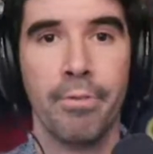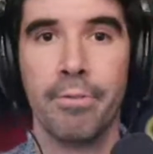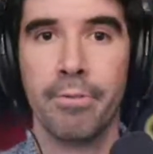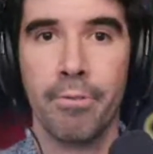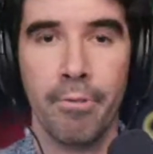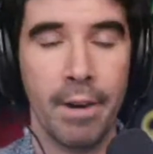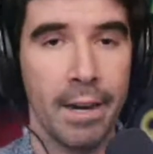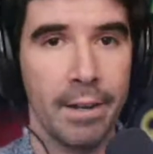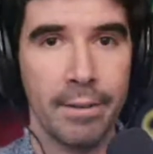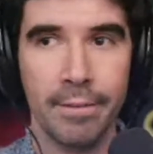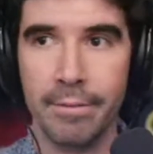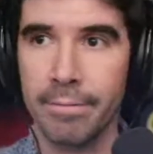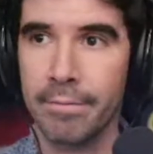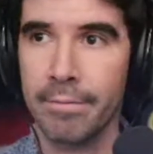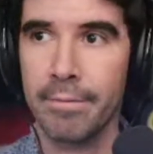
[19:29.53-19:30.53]

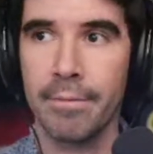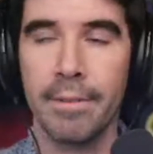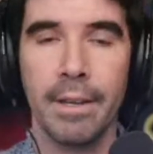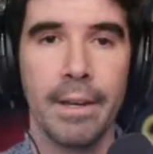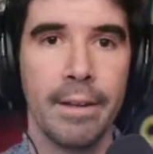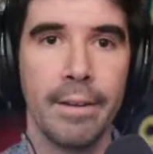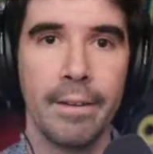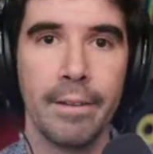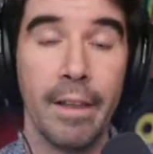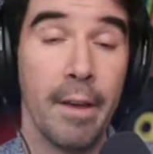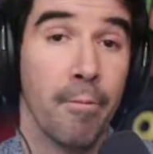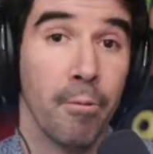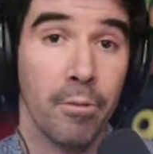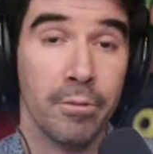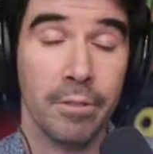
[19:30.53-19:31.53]
thread
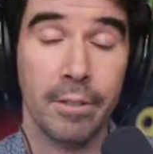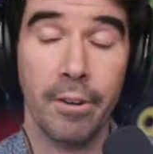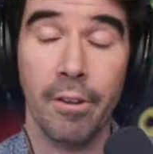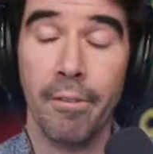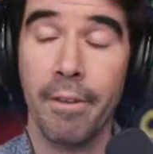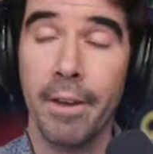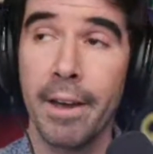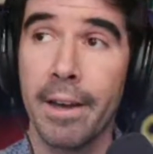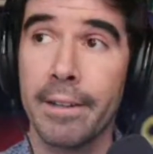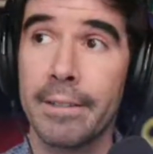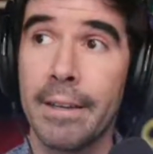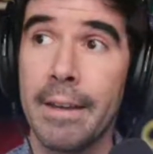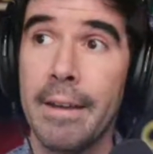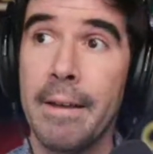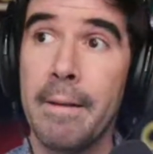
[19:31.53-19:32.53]
levels and all that,